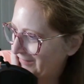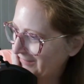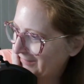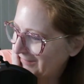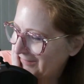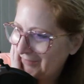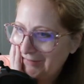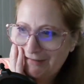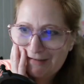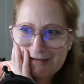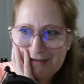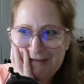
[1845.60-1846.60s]

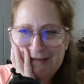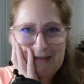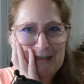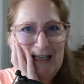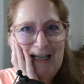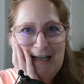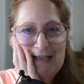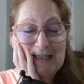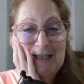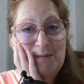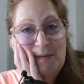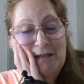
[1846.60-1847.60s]
It's
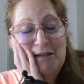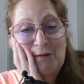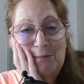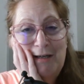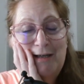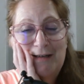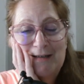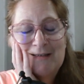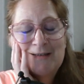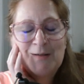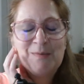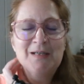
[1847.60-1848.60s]
going to be a good week.
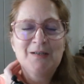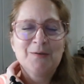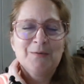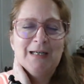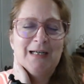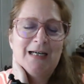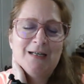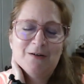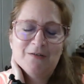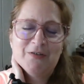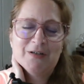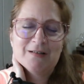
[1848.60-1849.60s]
It's going to be a good week. I
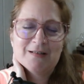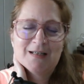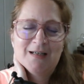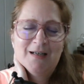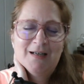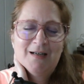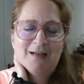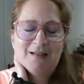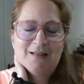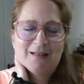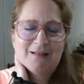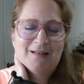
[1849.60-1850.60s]
know it feels a
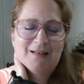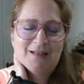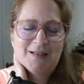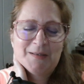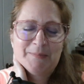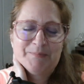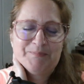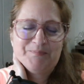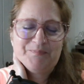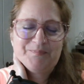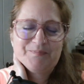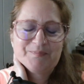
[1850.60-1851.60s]
little, um,
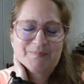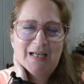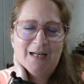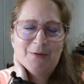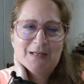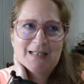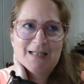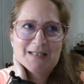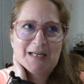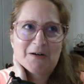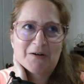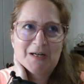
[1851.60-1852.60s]
I don't want to say
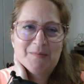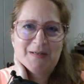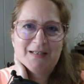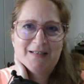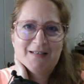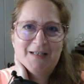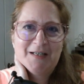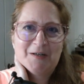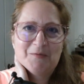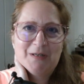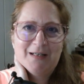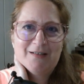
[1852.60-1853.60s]
scary, but you know,
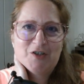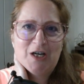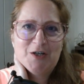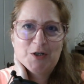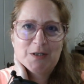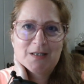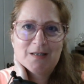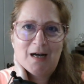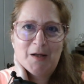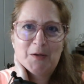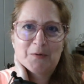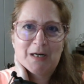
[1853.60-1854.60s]
when change is
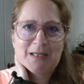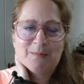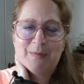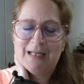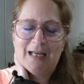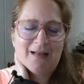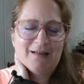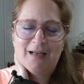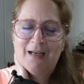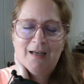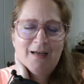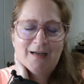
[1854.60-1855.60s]
on the horizon. But again,
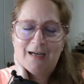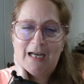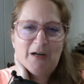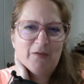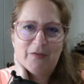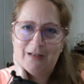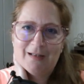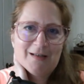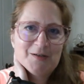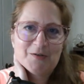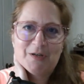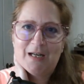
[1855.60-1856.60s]
I don't feel like
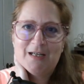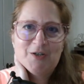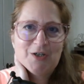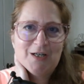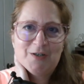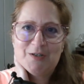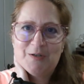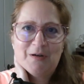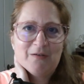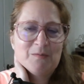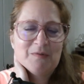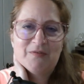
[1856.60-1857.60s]
these are any changes you
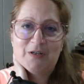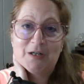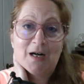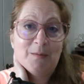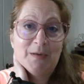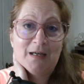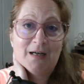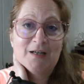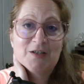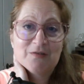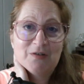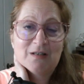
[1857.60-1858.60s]
haven't been felt coming. I
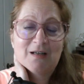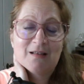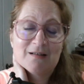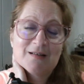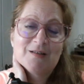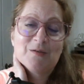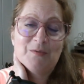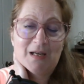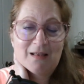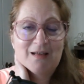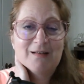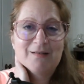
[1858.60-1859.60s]
just feel like this is the
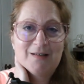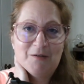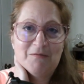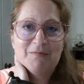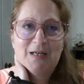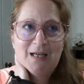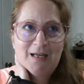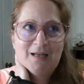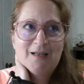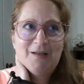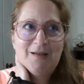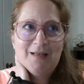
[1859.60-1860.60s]
week that you
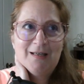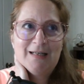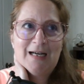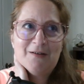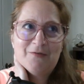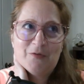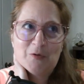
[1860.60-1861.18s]
not